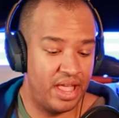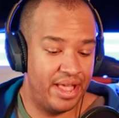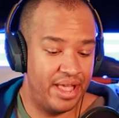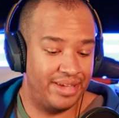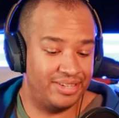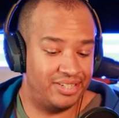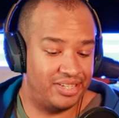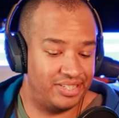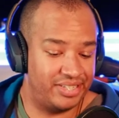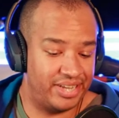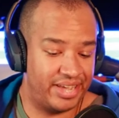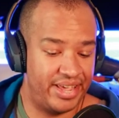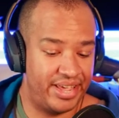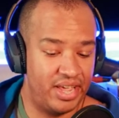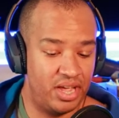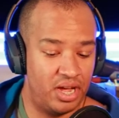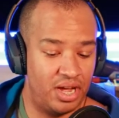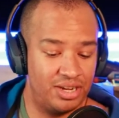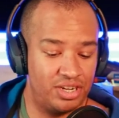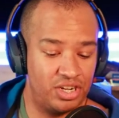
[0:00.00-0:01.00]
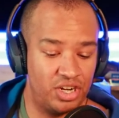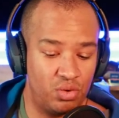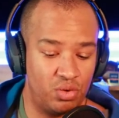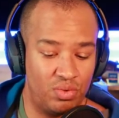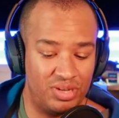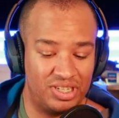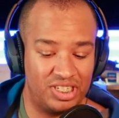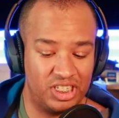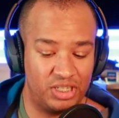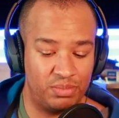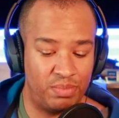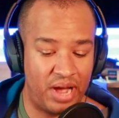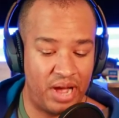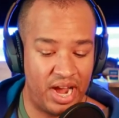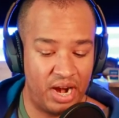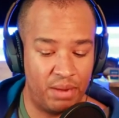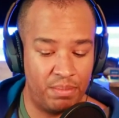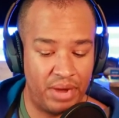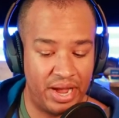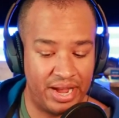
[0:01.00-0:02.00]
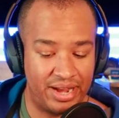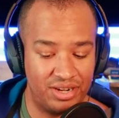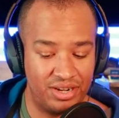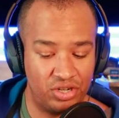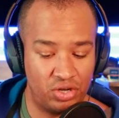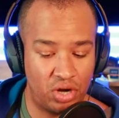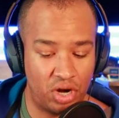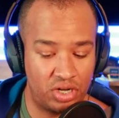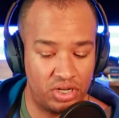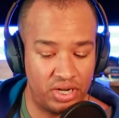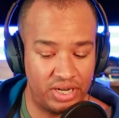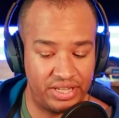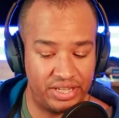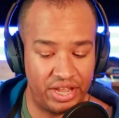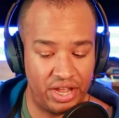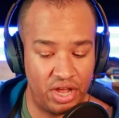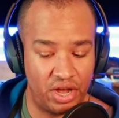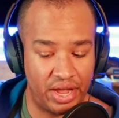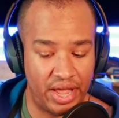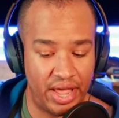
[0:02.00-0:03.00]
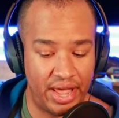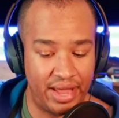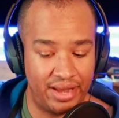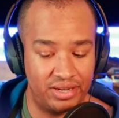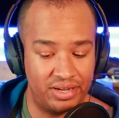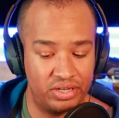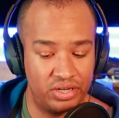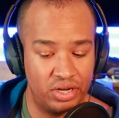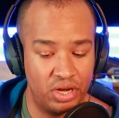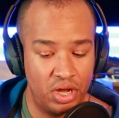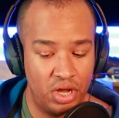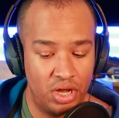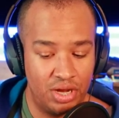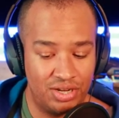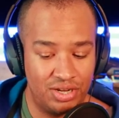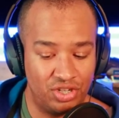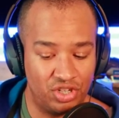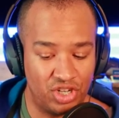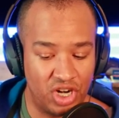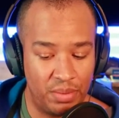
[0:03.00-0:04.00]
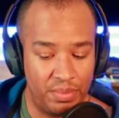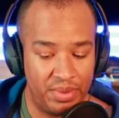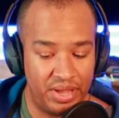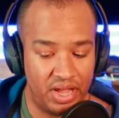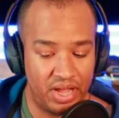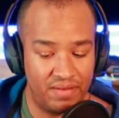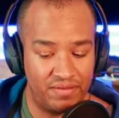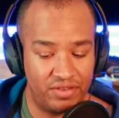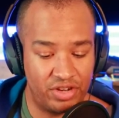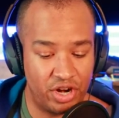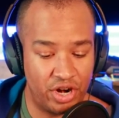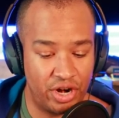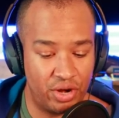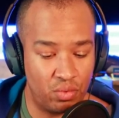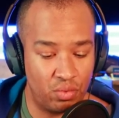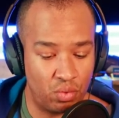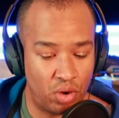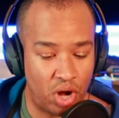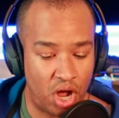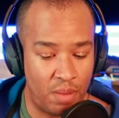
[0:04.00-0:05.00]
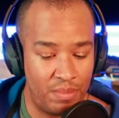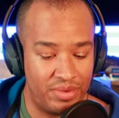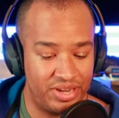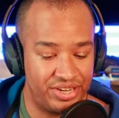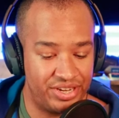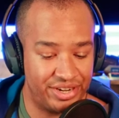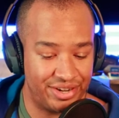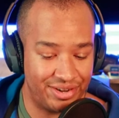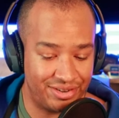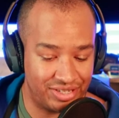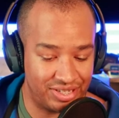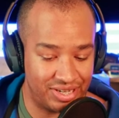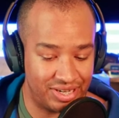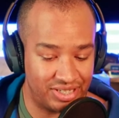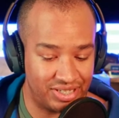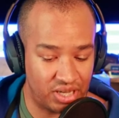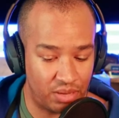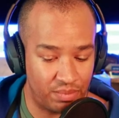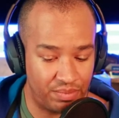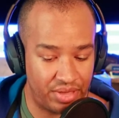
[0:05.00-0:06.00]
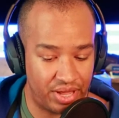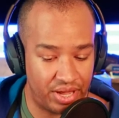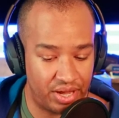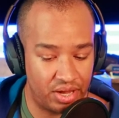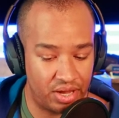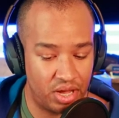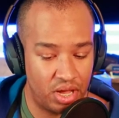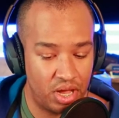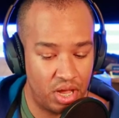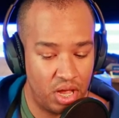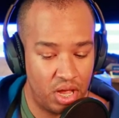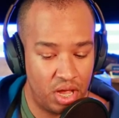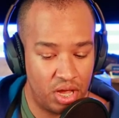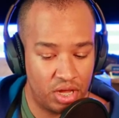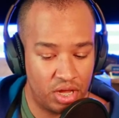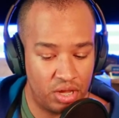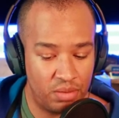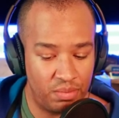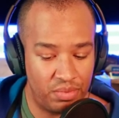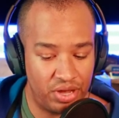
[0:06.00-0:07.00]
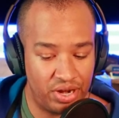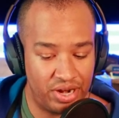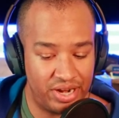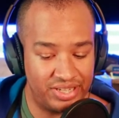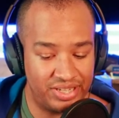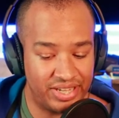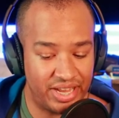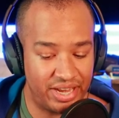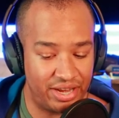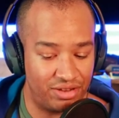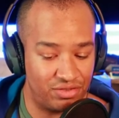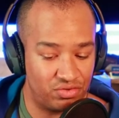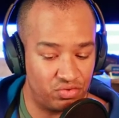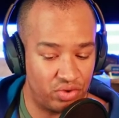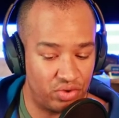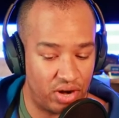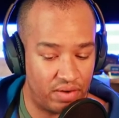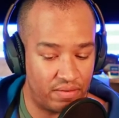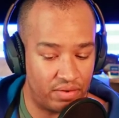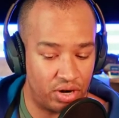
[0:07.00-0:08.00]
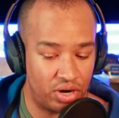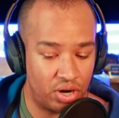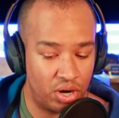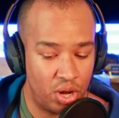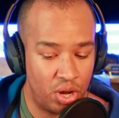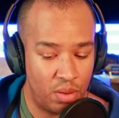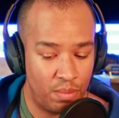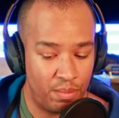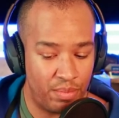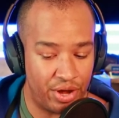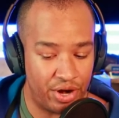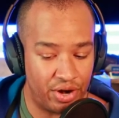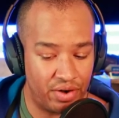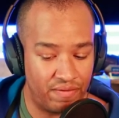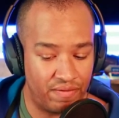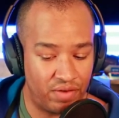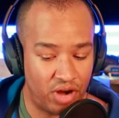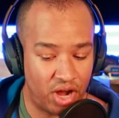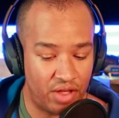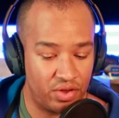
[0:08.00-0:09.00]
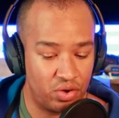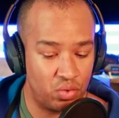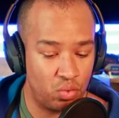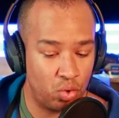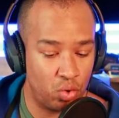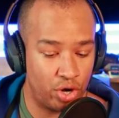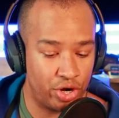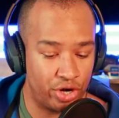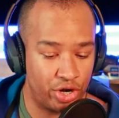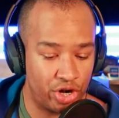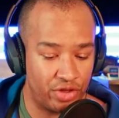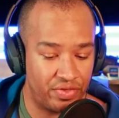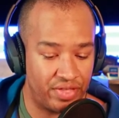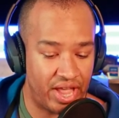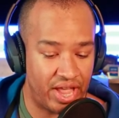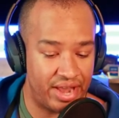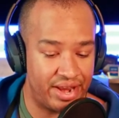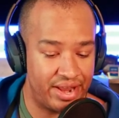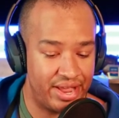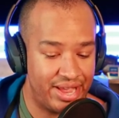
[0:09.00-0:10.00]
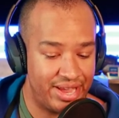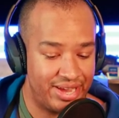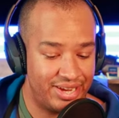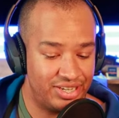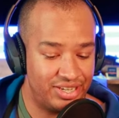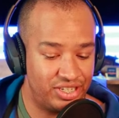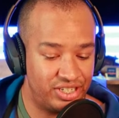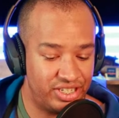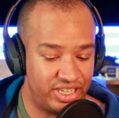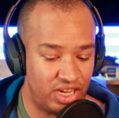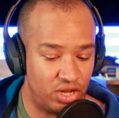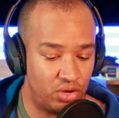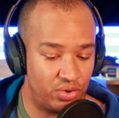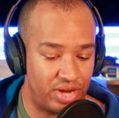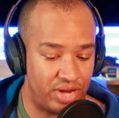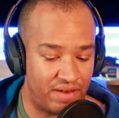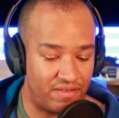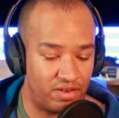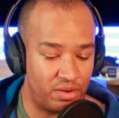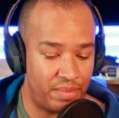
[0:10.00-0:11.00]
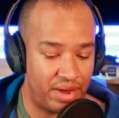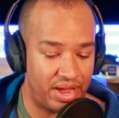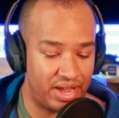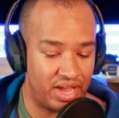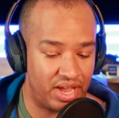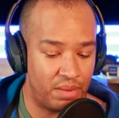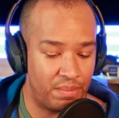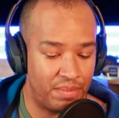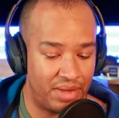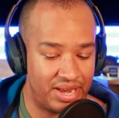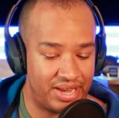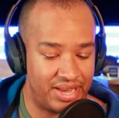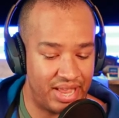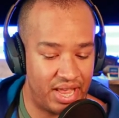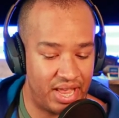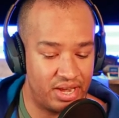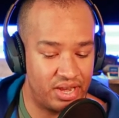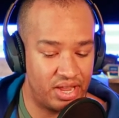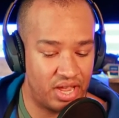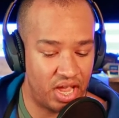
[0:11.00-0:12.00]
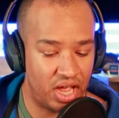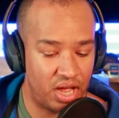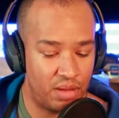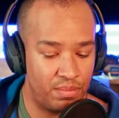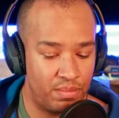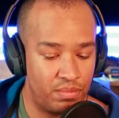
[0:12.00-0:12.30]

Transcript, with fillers: says Nakia Hunter was inspired by construction as a young age, dreaming of turning raw materials into something communities can use forever. But her father warned her that she'll never make it. My dad kept